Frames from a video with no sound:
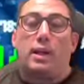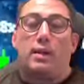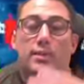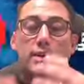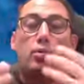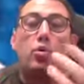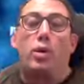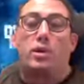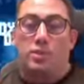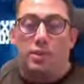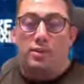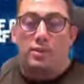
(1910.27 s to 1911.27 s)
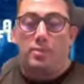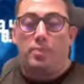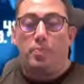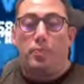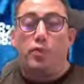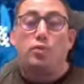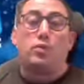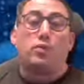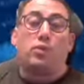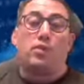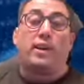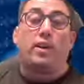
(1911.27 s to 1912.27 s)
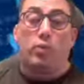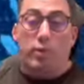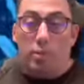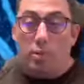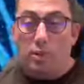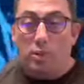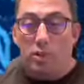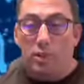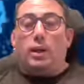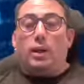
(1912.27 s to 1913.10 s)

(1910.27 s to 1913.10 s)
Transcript: some questions. First of all, thank you very much.